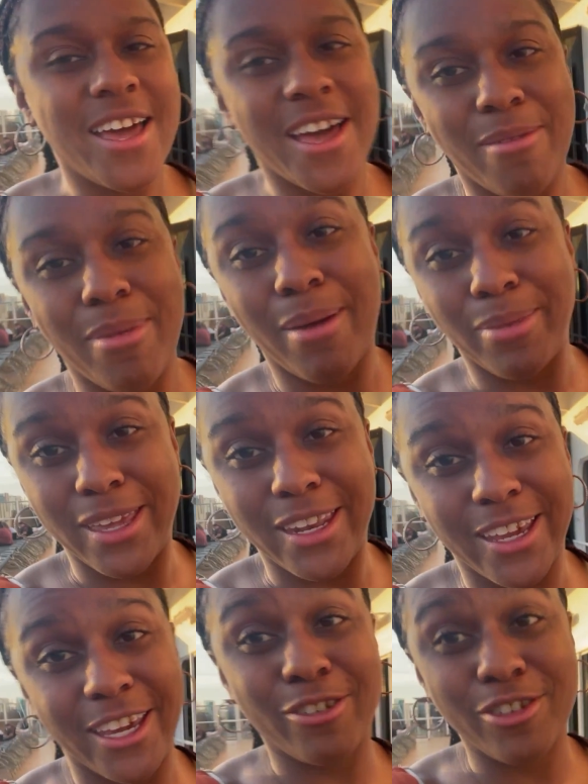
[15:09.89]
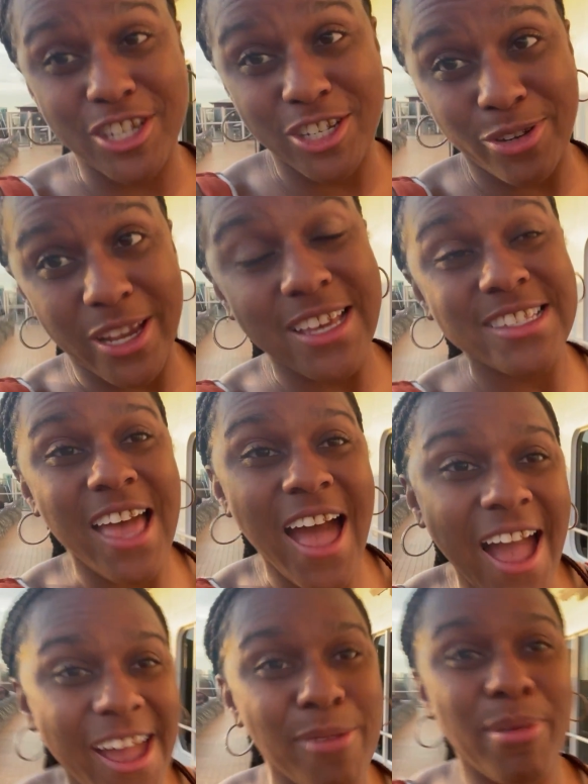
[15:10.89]
I'm getting an energy drink because
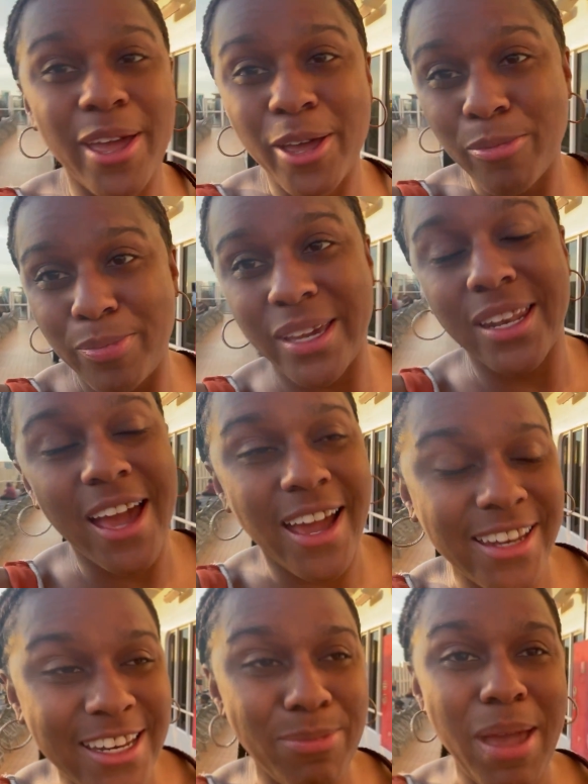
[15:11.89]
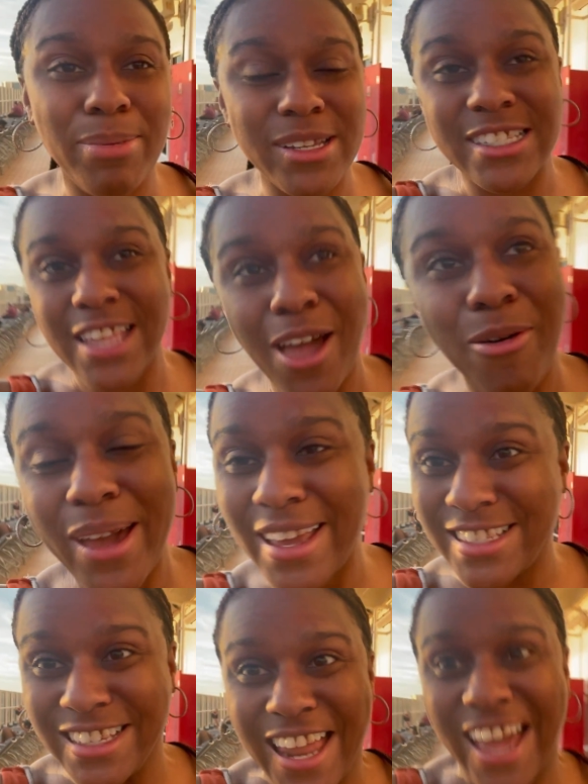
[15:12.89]
I am hell-bent. I need to be able to stay
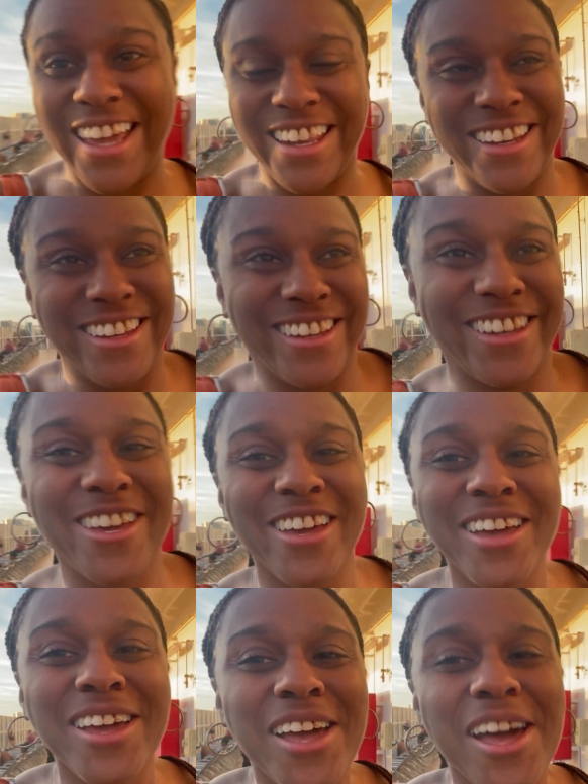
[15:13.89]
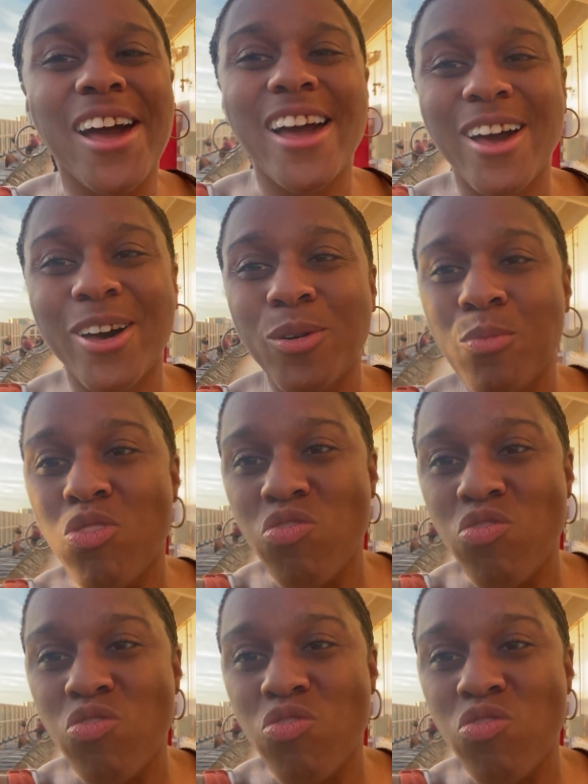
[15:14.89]
awake tonight. Oh,